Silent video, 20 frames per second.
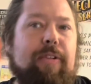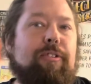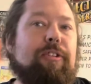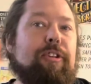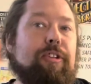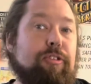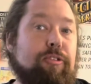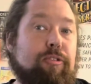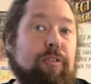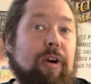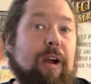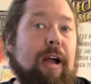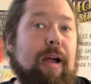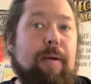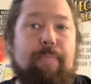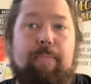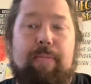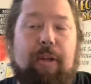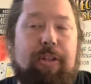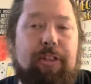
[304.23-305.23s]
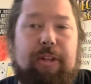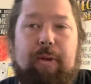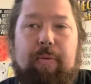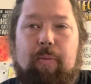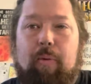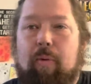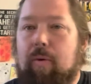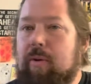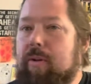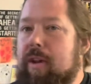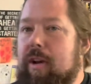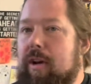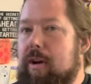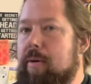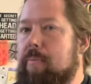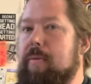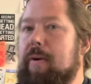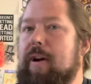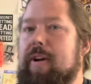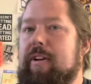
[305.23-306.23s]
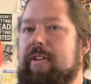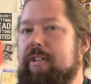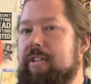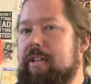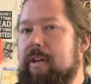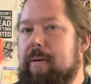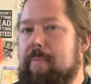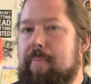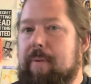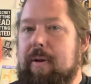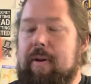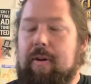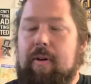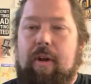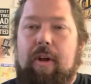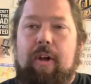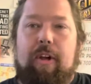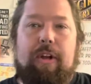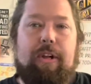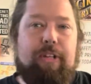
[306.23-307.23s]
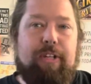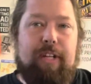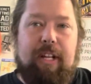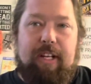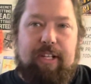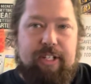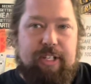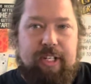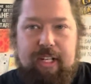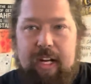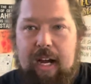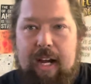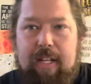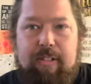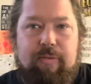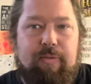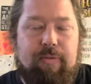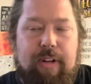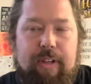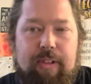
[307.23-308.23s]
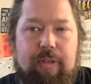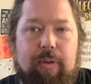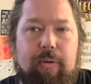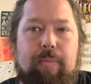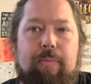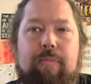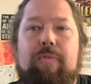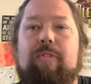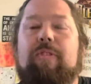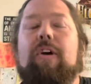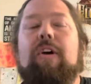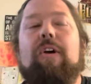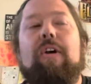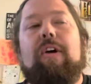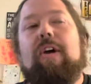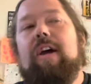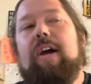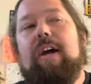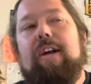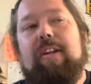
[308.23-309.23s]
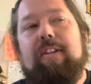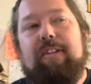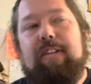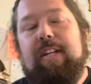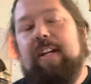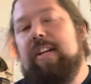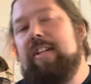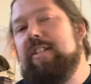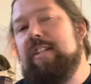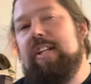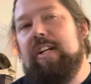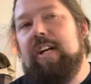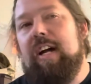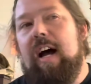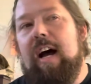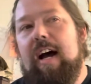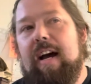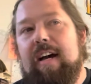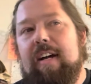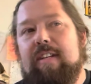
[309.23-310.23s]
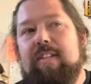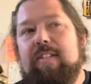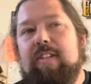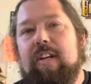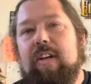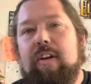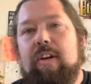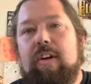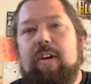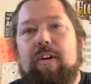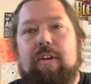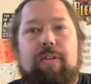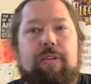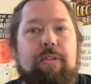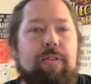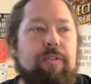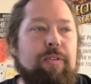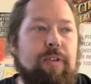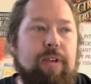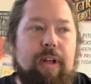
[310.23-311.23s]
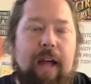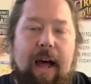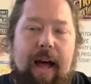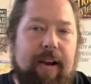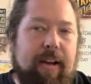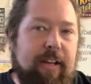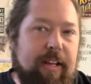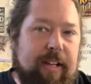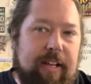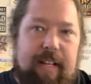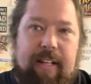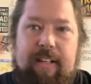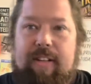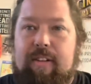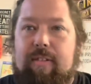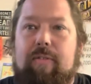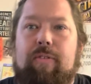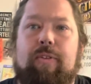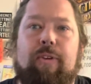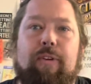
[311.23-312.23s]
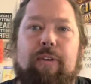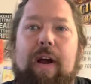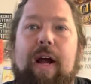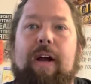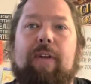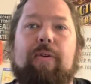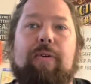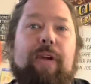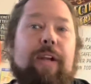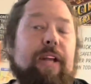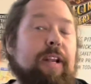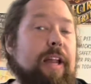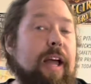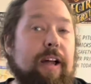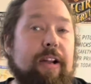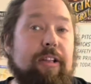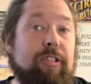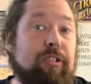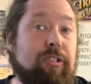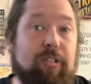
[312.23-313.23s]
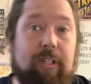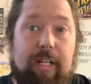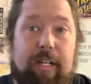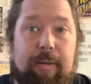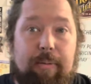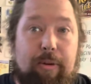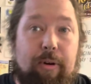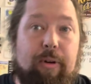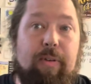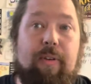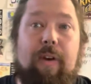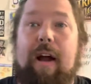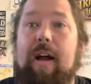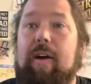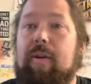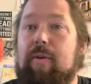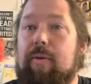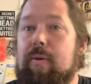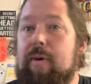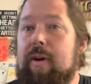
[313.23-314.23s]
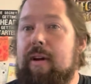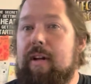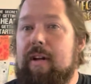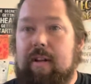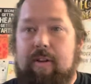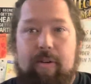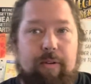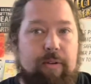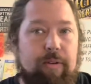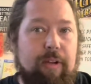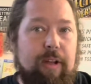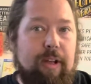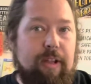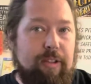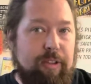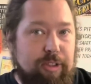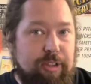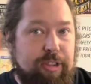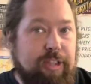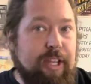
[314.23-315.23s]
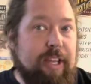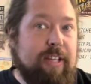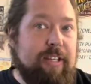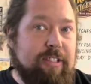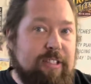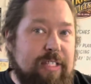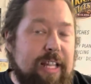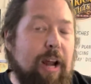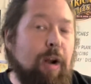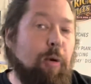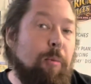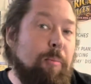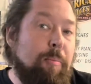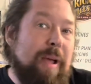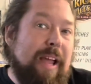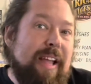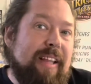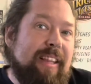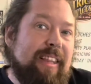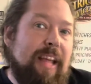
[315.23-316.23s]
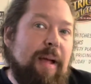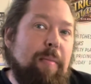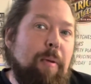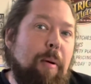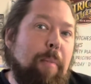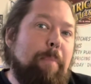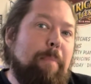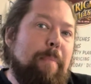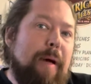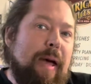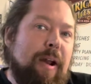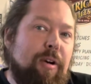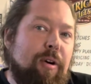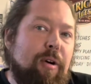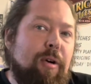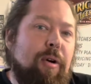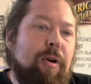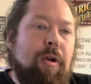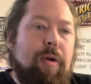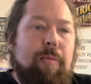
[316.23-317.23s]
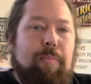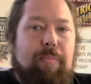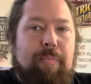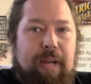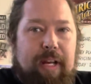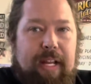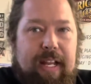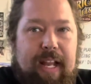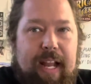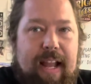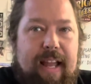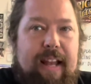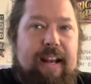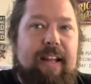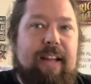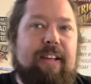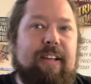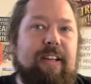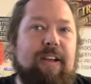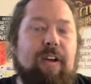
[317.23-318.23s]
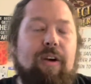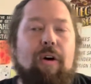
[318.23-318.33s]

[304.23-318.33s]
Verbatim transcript: describe nothing more than an apprenticeship and teaching guys rhythms and teaching guys how to eat correctly and how to sleep correctly and, and things that'll make them a better mechanic.